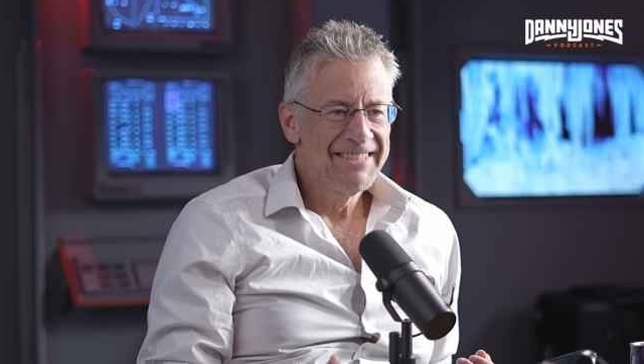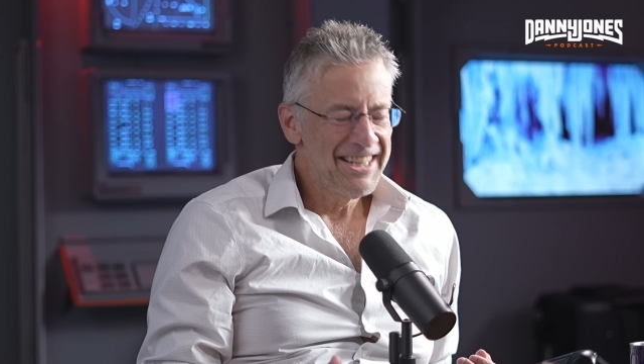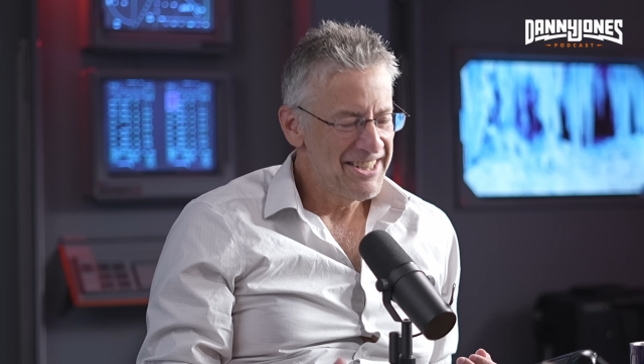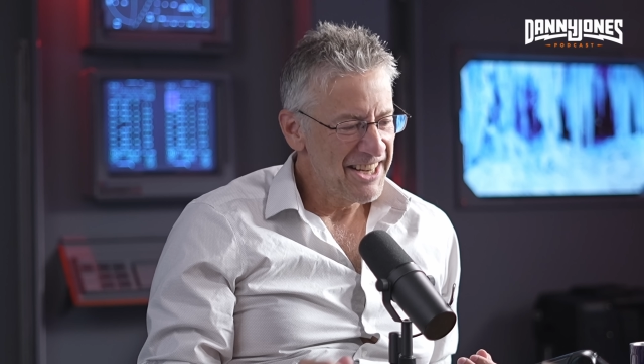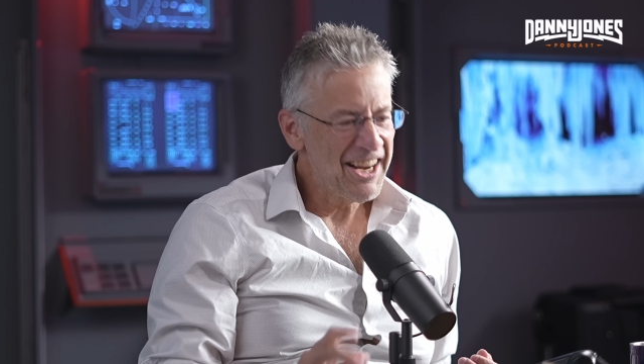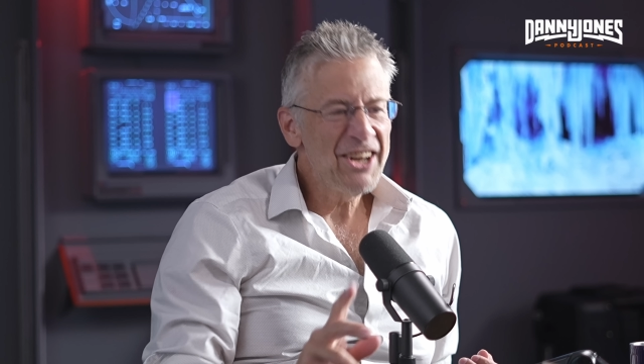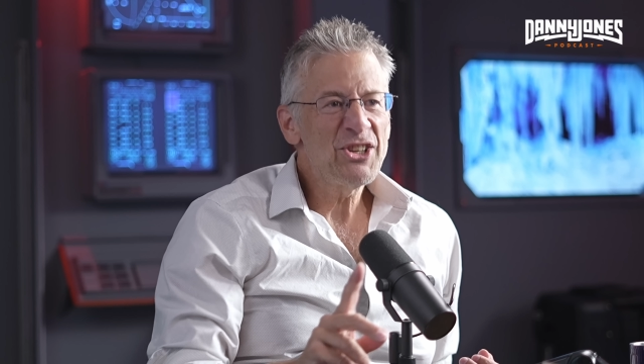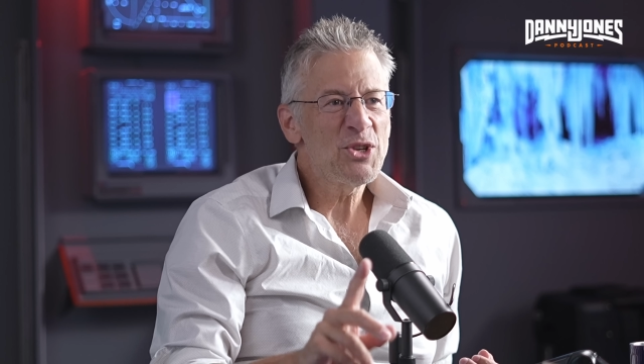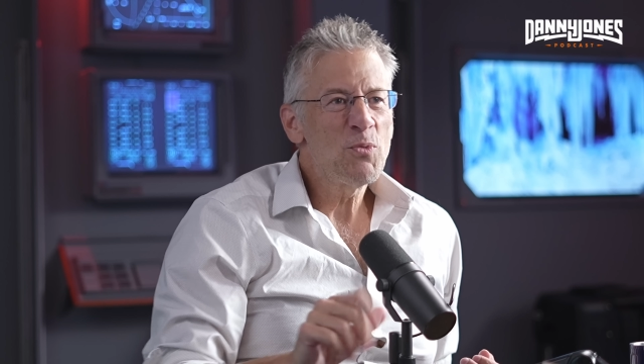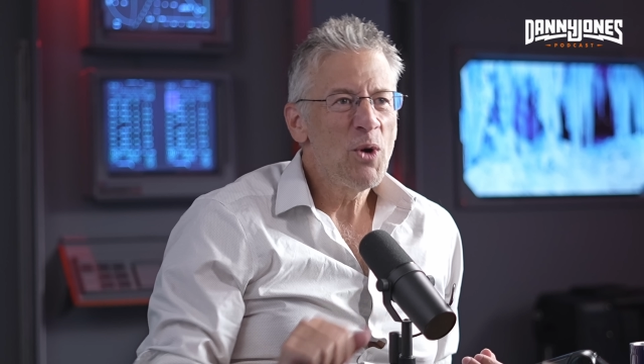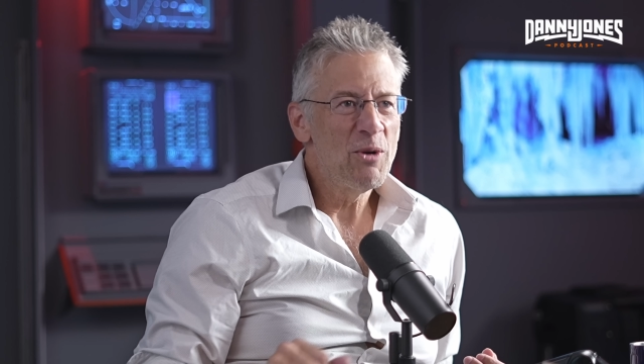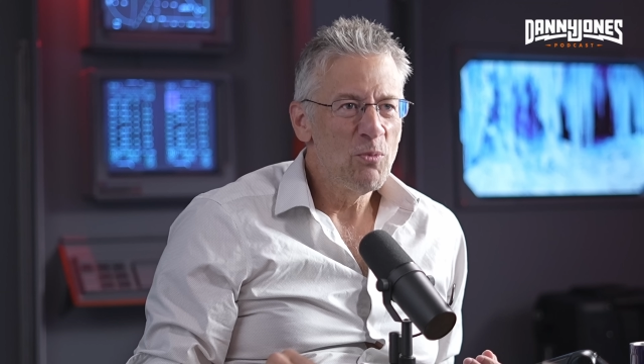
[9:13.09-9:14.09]
He's like, I just
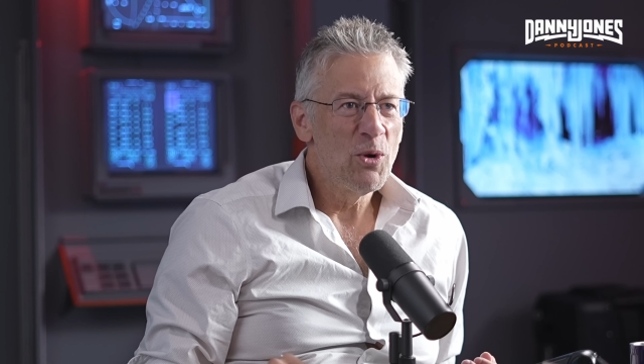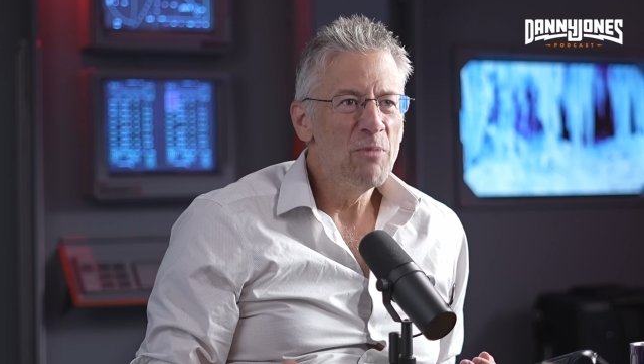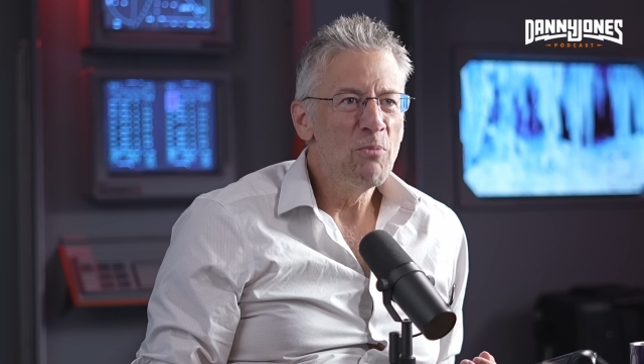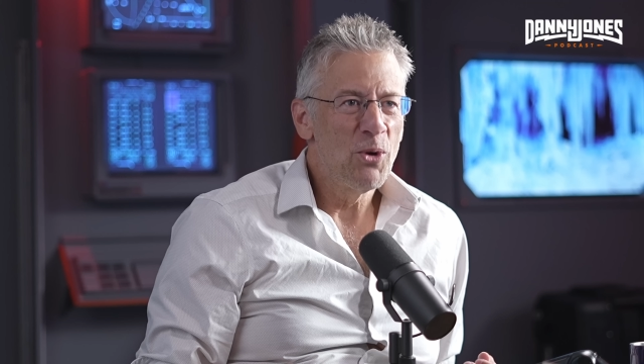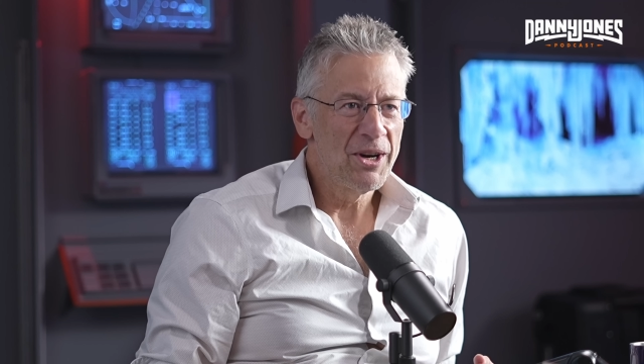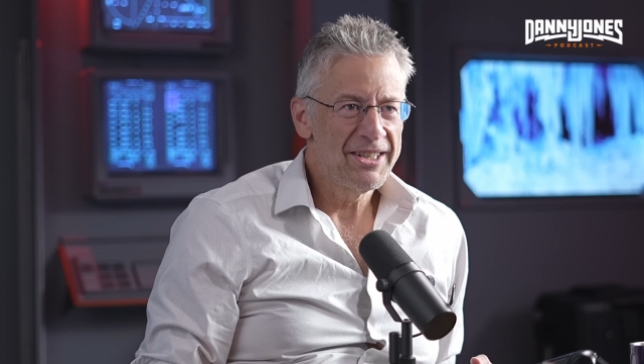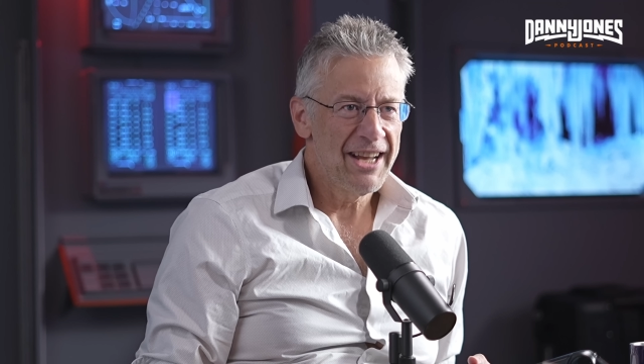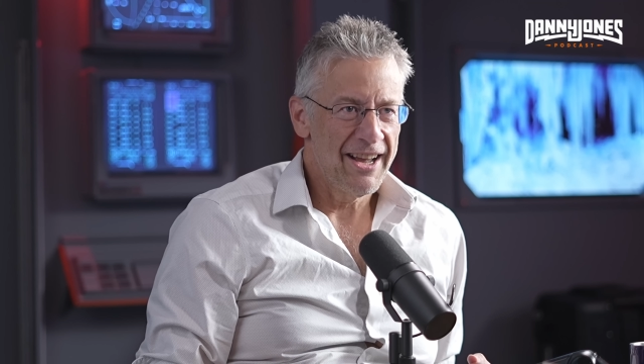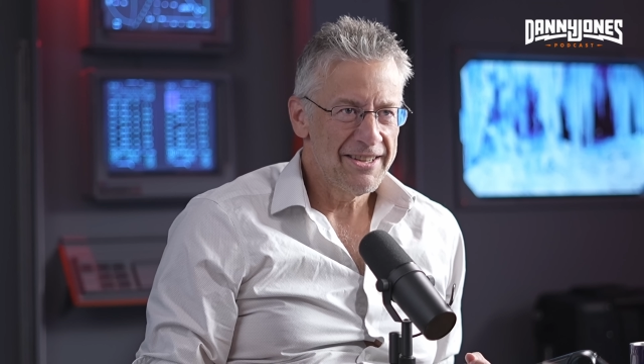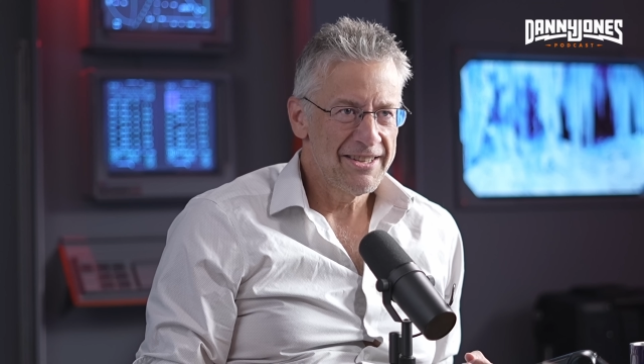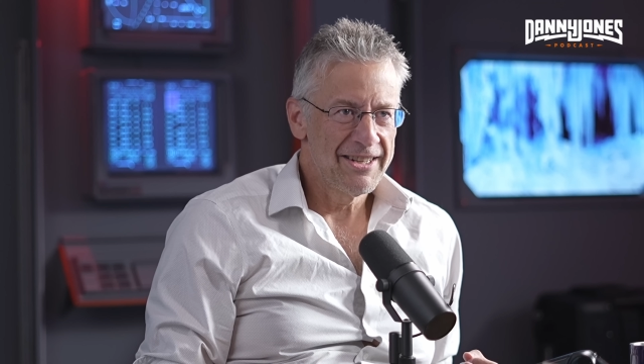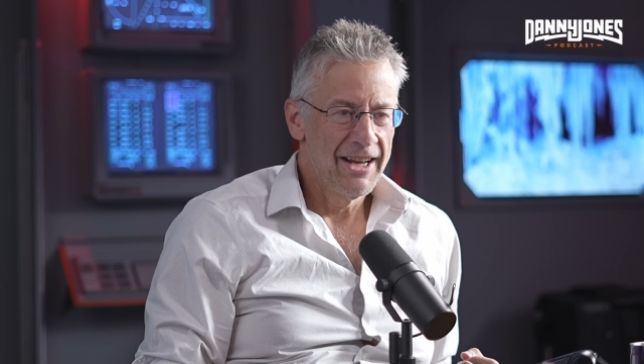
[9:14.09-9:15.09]
want one more
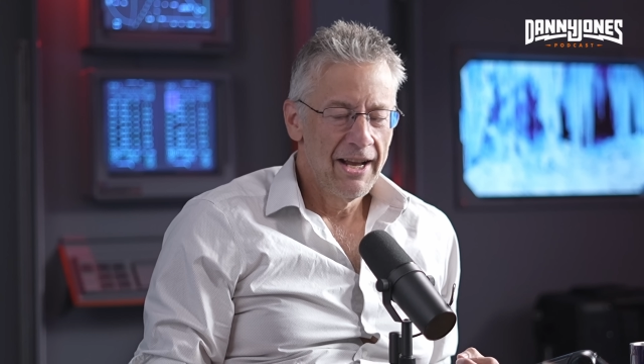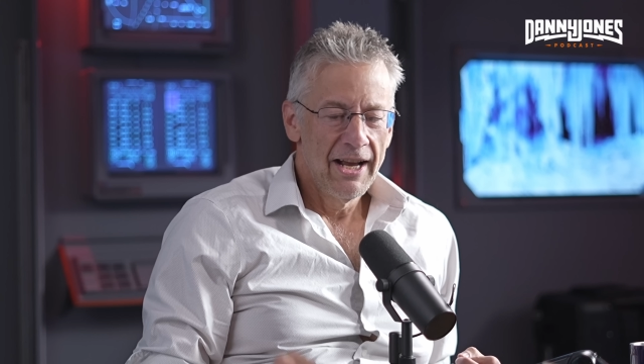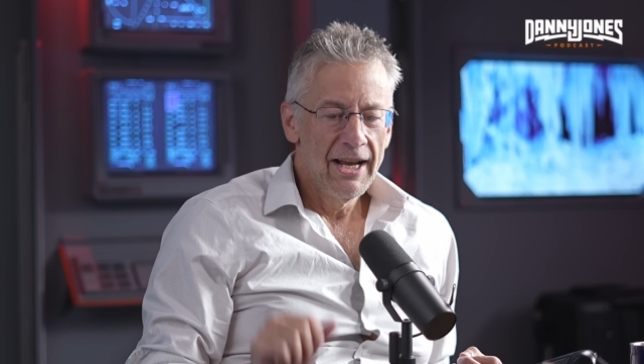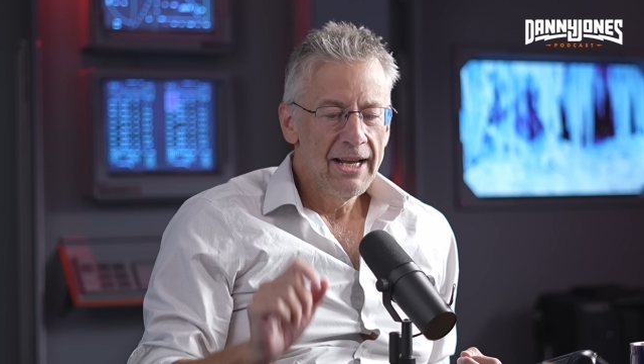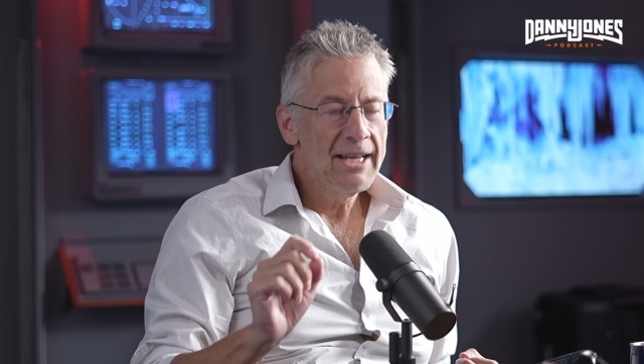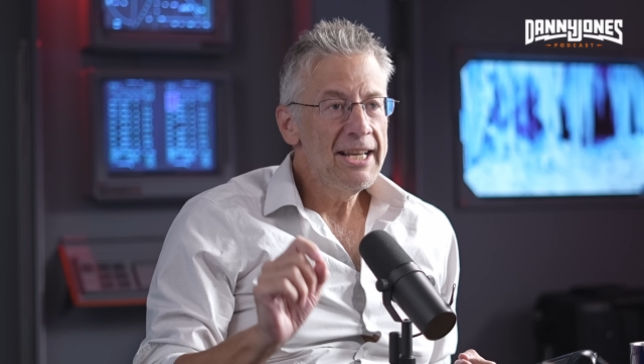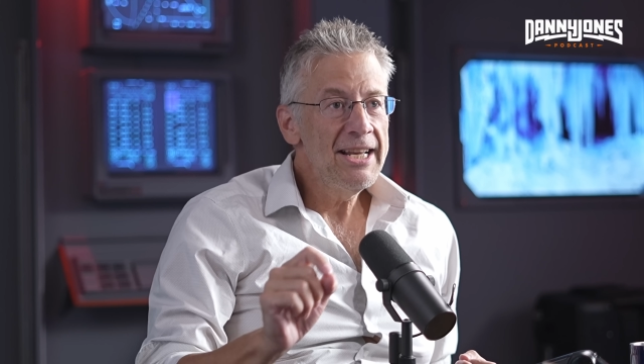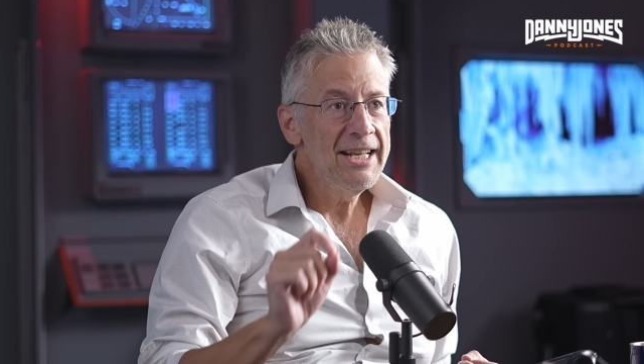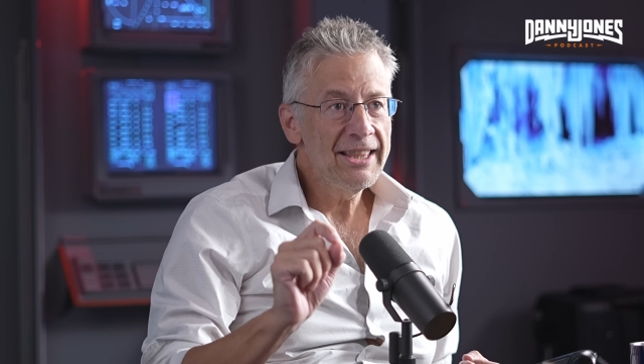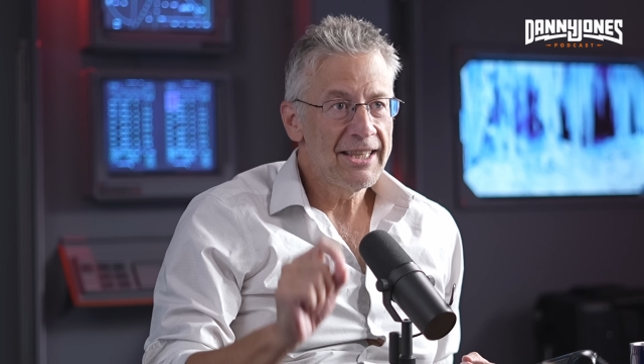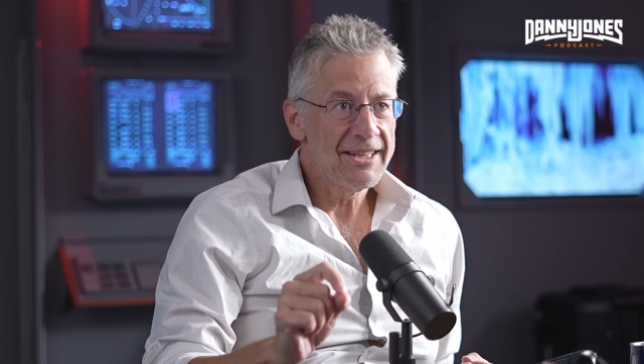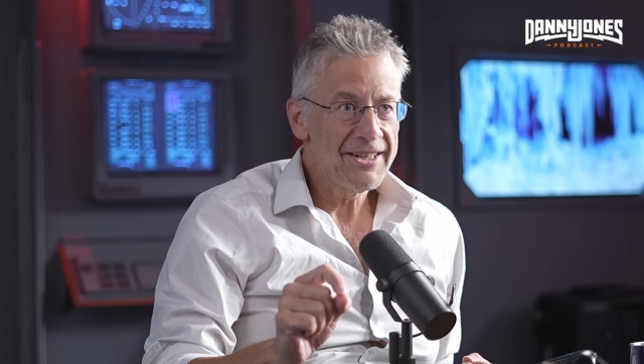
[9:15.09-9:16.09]
test he
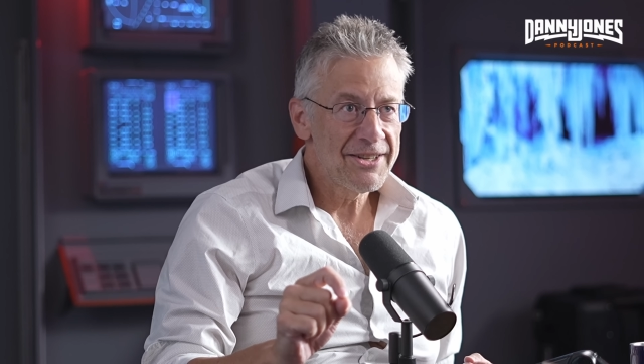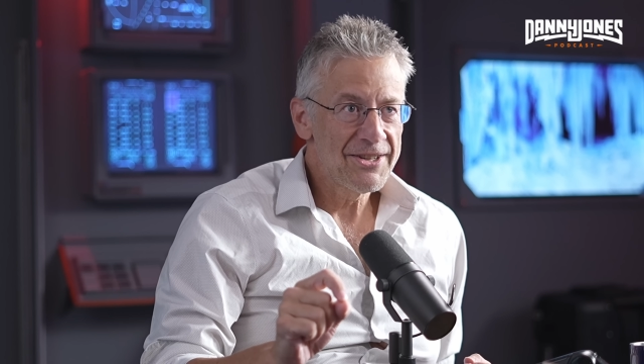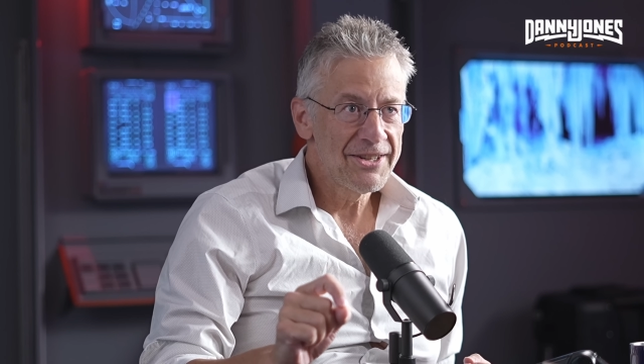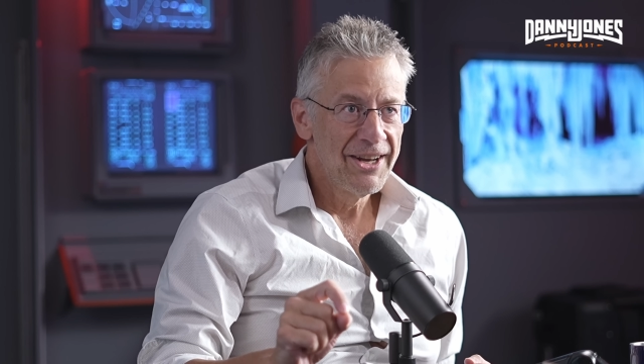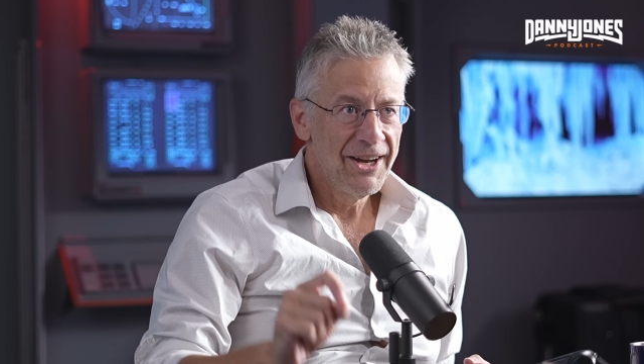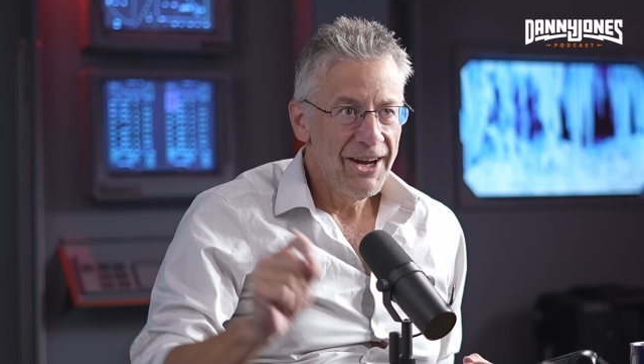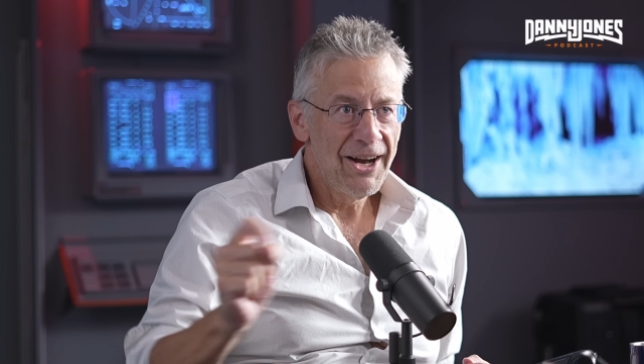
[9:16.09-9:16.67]
thinks you're on